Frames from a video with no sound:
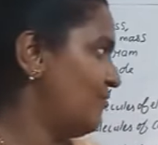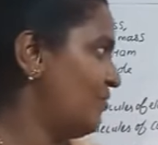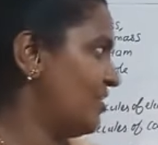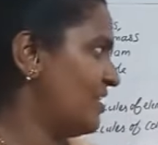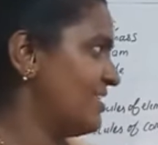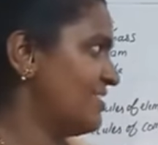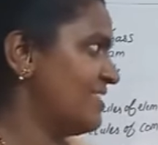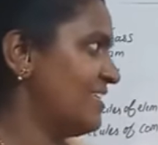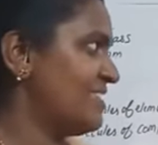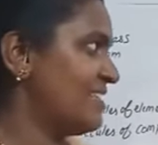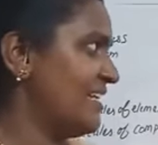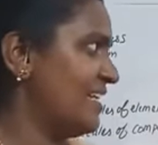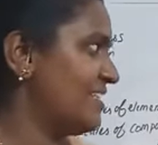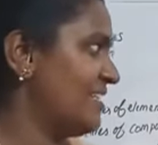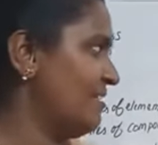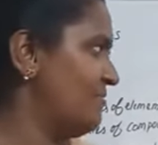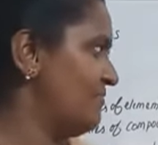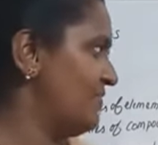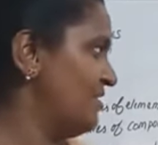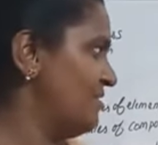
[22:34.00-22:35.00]
what is this
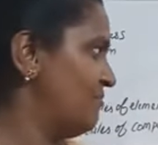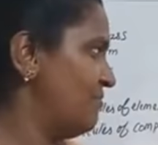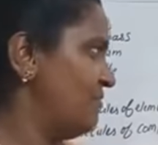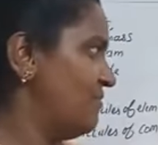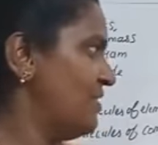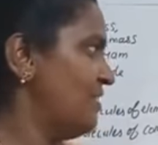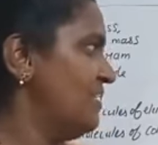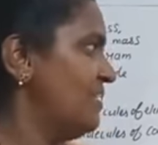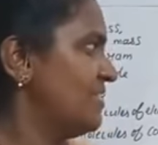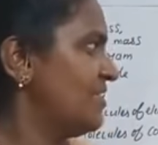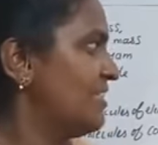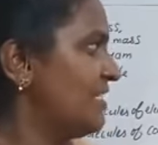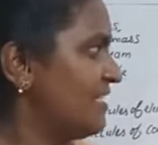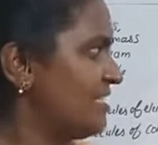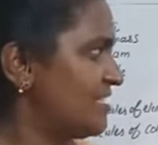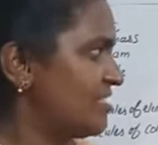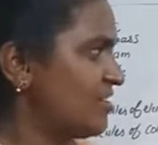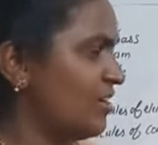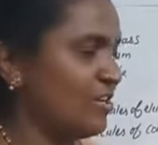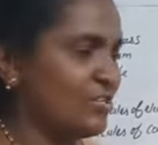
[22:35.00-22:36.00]
atom?
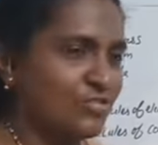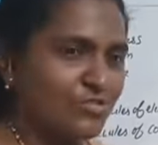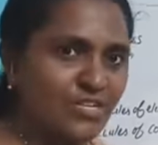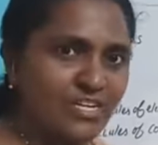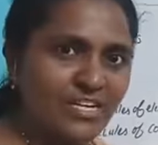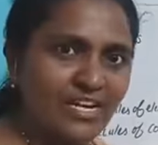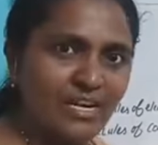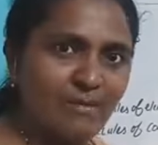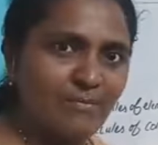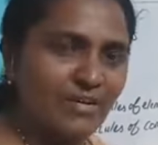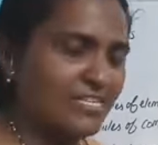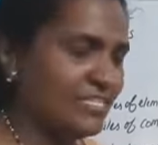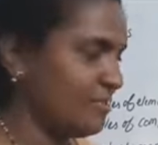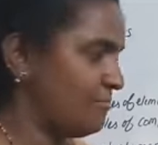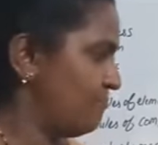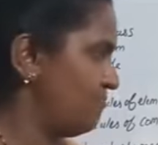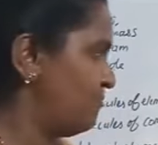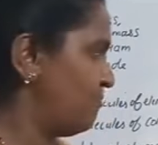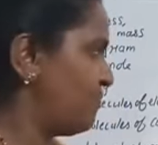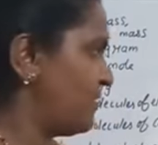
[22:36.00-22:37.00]
These constant elements
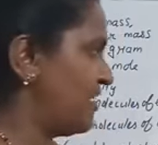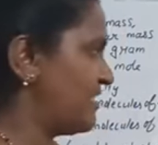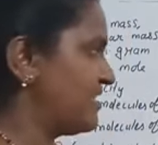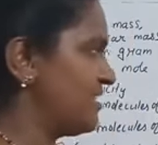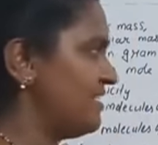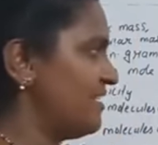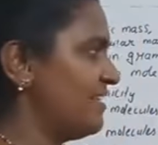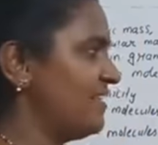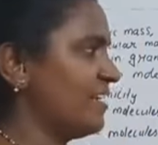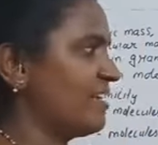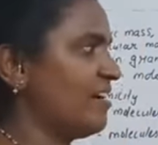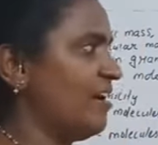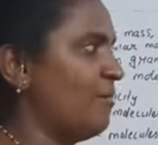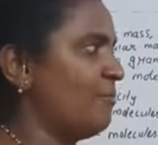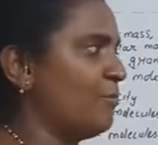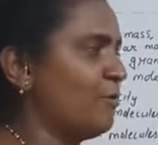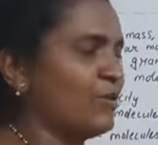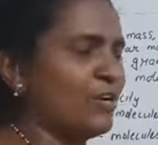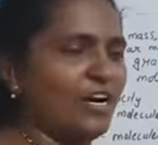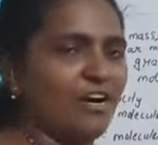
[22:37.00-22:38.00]
present in the
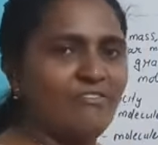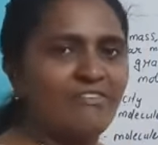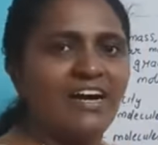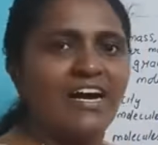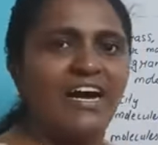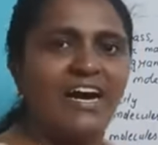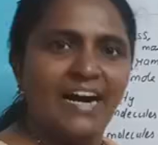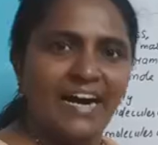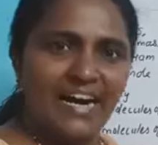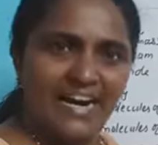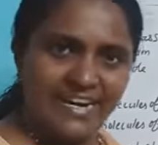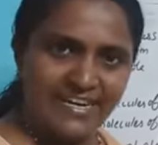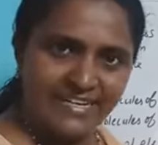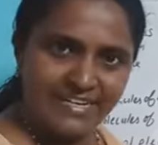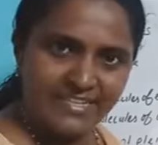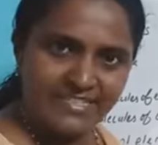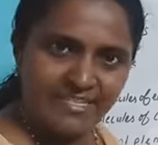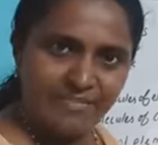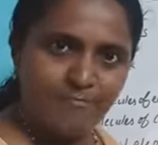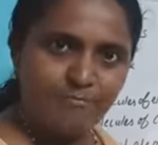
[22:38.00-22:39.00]
compound of
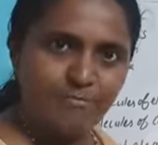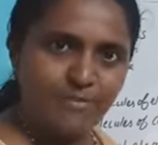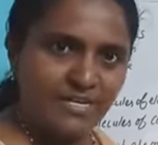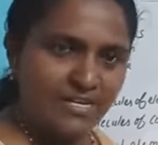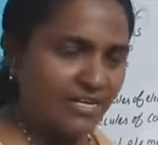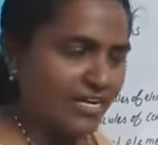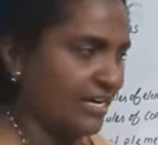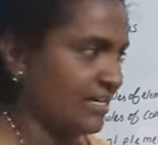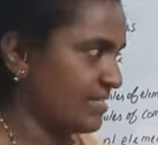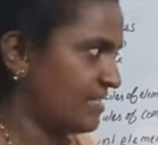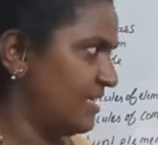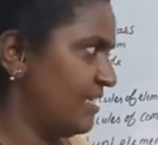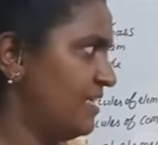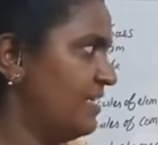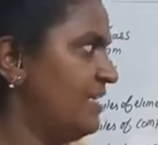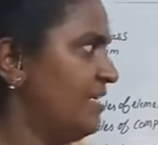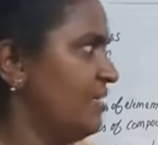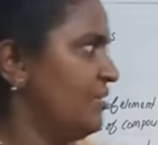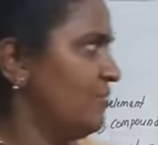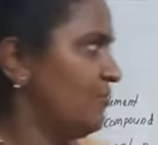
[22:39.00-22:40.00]
hydrogen
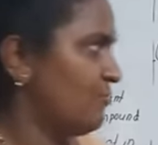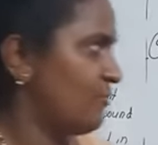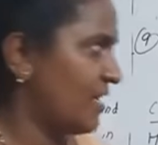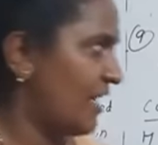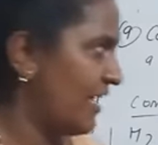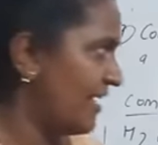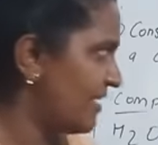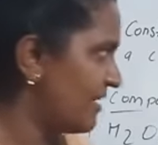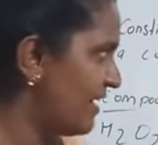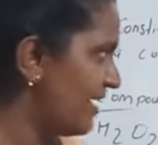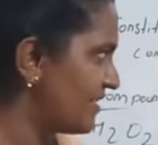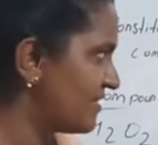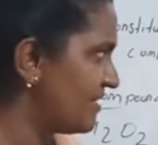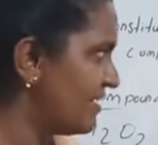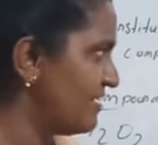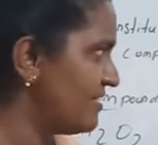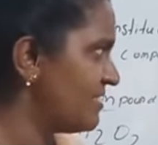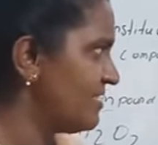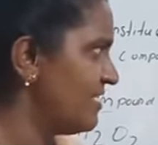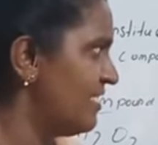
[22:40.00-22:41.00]
peroxide. You write like
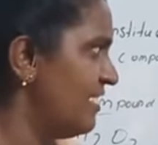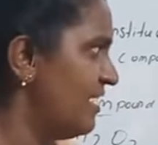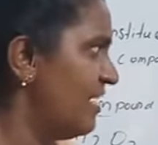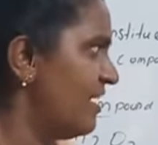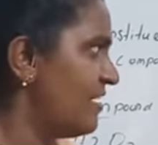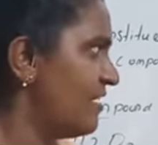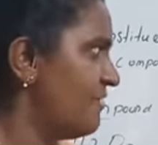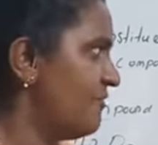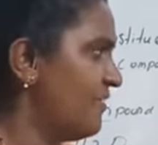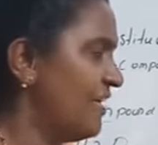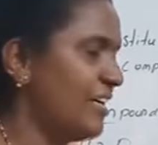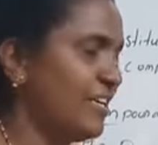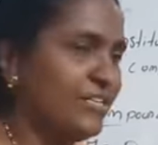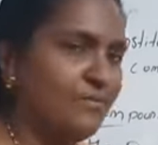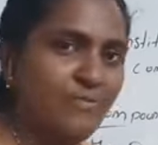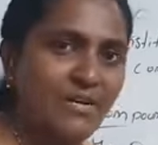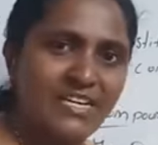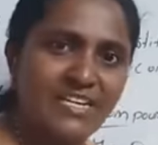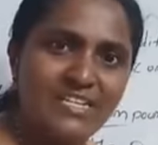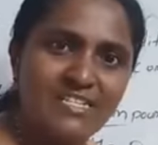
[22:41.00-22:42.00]
this and
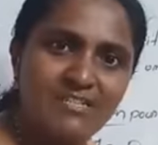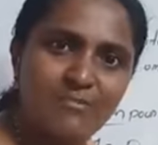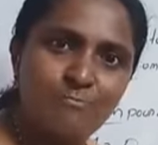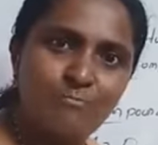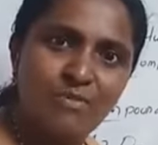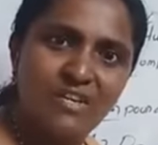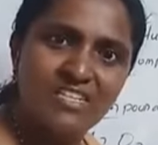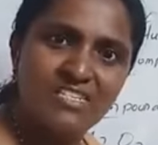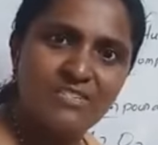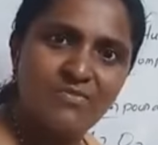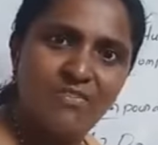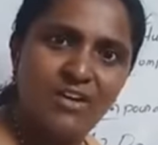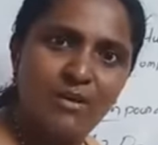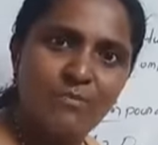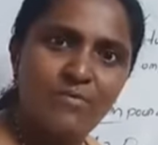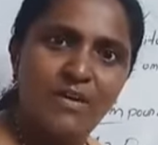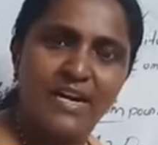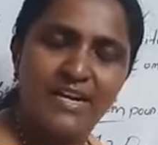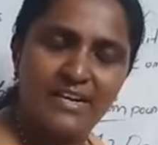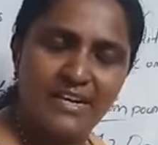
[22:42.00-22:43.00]
make it simplest
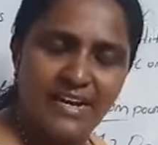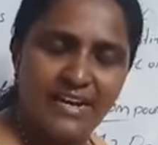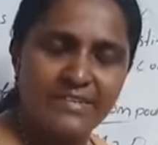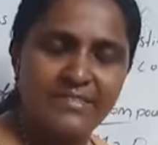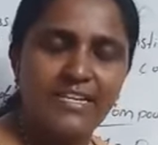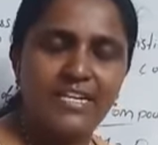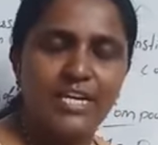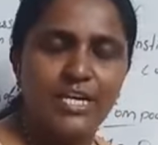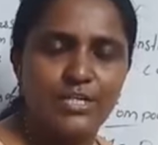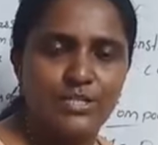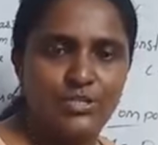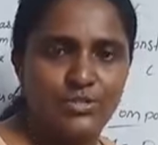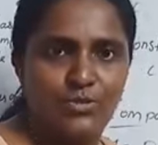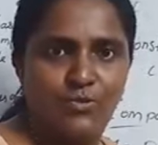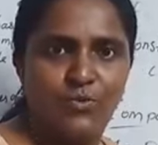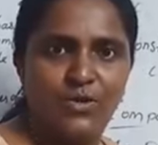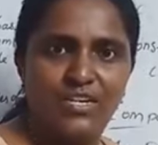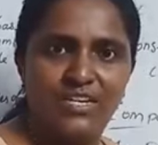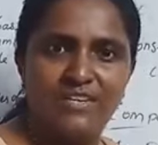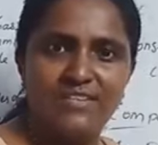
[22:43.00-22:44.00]
form and write the
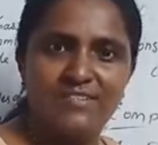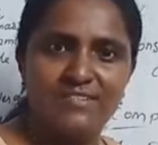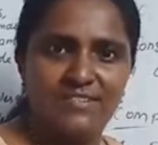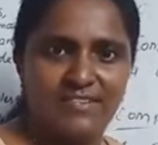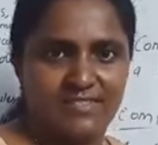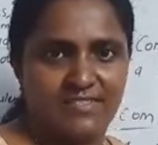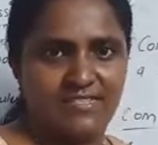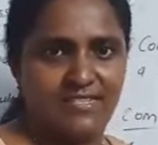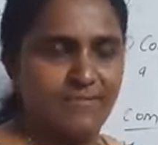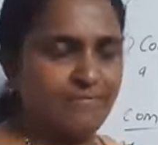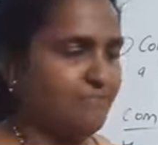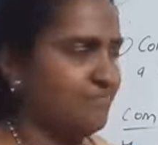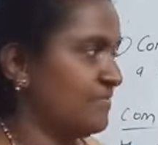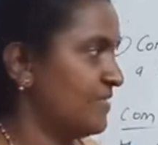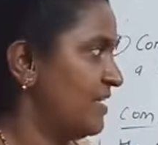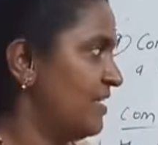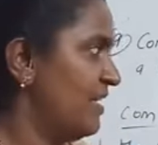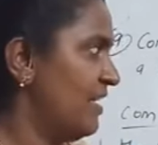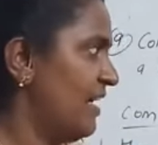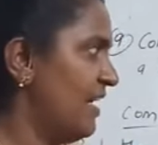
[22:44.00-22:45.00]
ratio. 1 is 16.
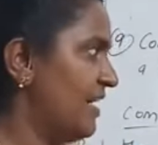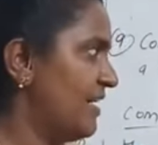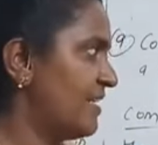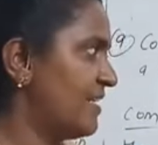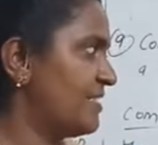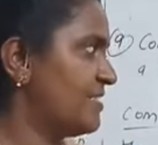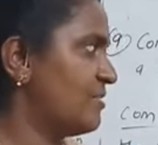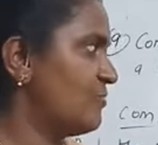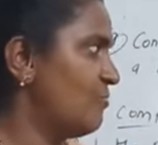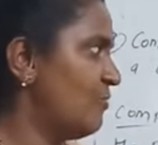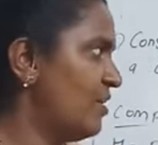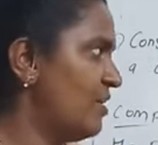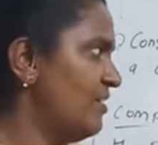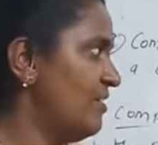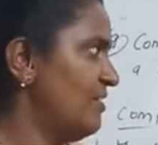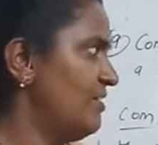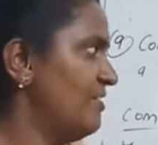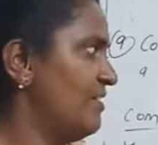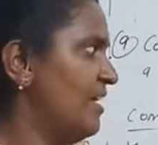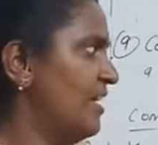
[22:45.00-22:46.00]
Hydrogen
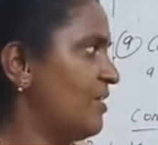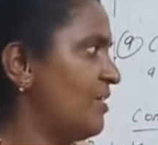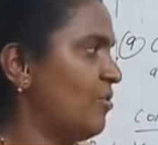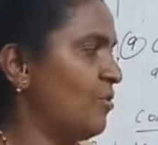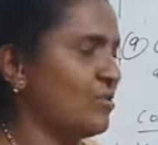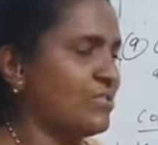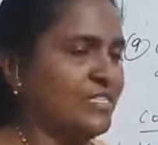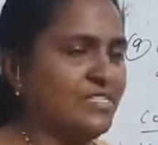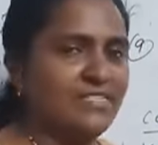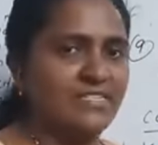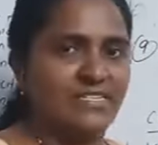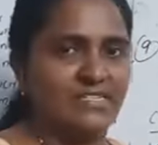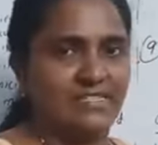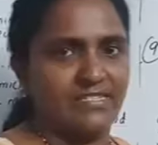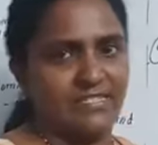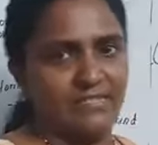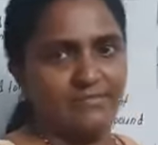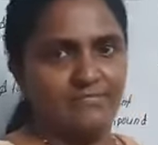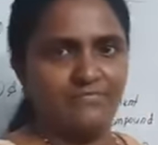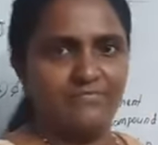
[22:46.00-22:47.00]
1 and oxygen
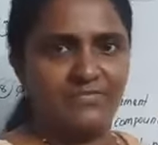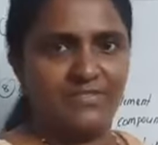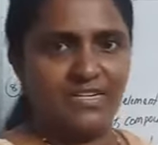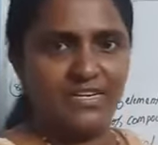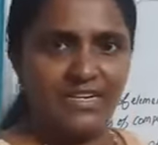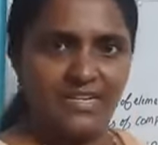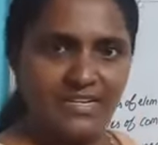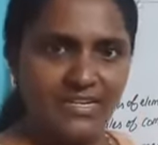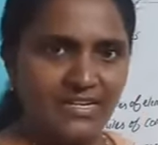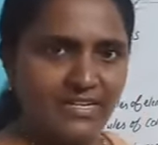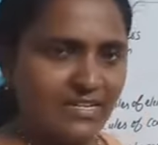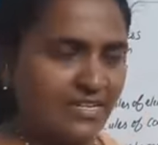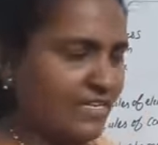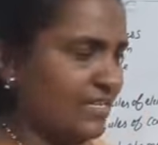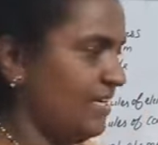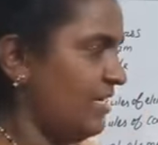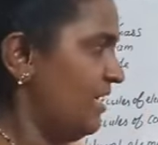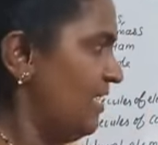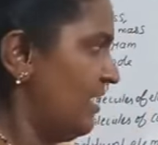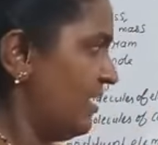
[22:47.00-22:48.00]
16. Clear?
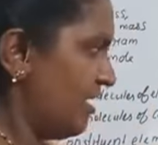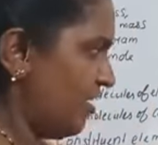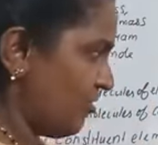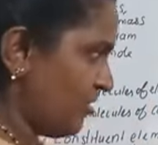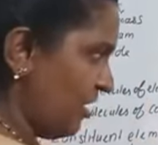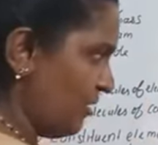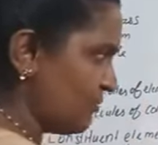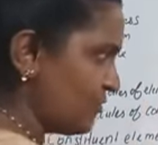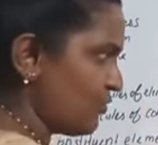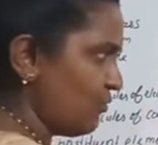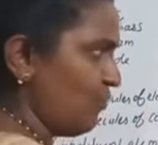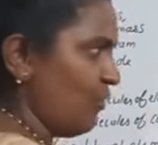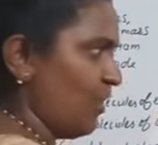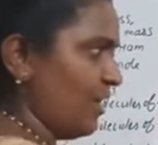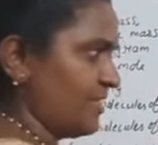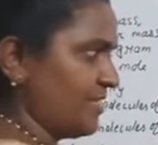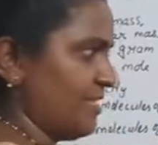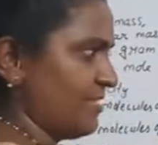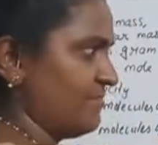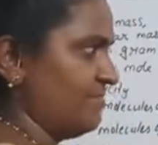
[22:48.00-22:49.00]
Now come to
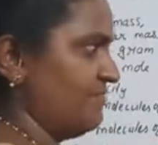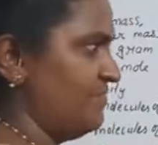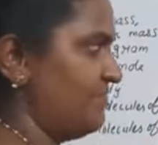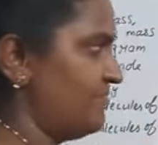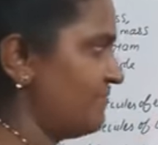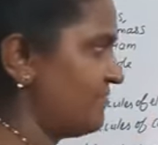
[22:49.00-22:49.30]
water.